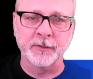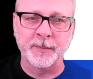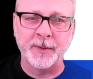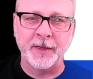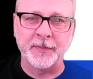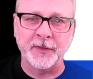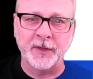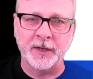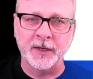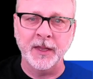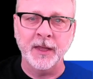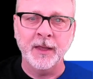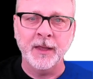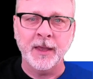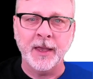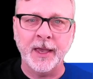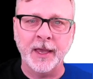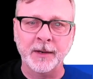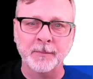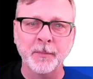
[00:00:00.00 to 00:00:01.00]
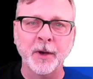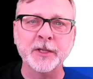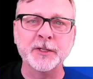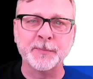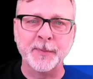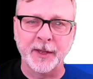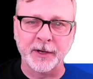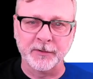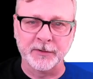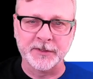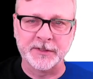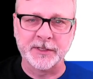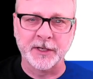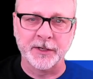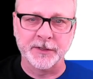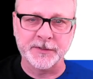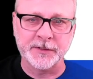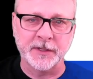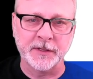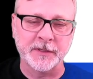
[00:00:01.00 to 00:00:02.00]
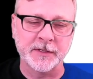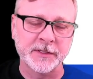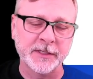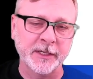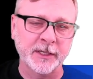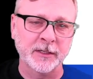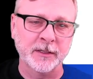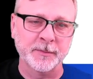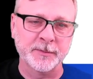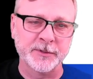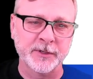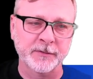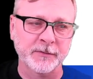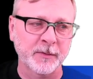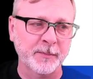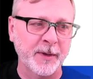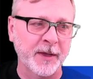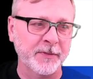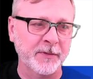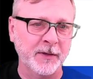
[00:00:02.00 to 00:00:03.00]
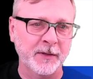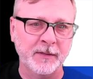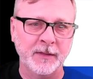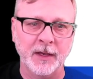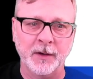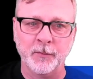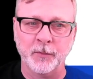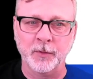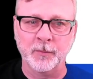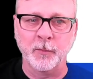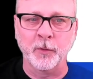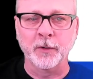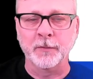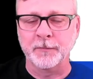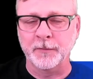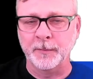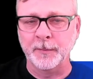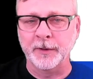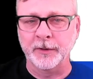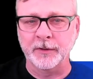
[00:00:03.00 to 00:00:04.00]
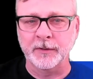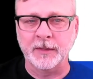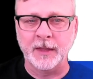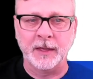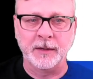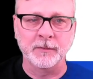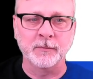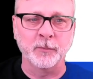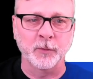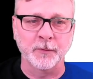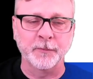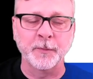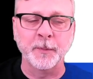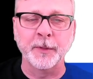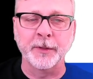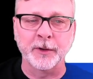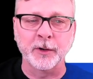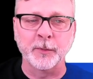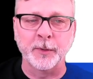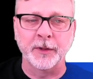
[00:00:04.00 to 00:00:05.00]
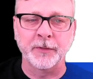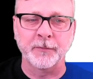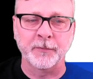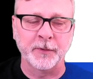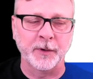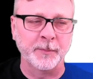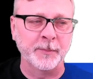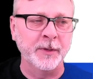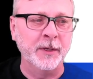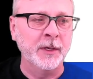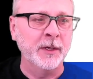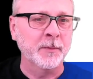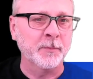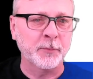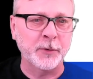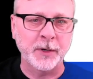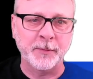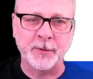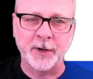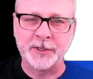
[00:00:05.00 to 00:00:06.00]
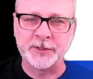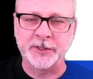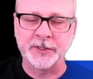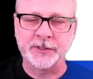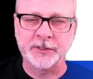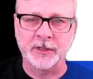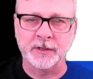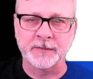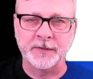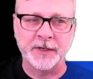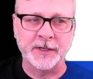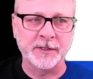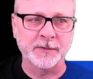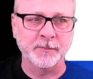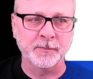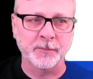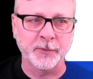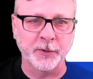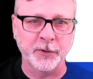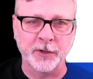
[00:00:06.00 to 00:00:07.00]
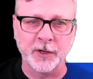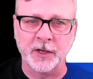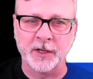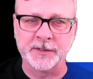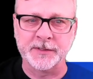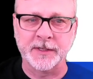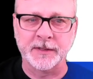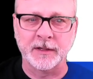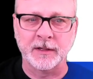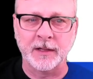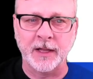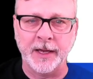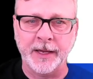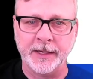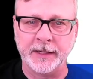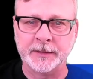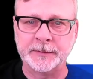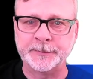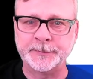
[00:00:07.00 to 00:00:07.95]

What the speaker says: method, and much better results than the single observer method that we're familiar with from pre-project survey protocols and the like.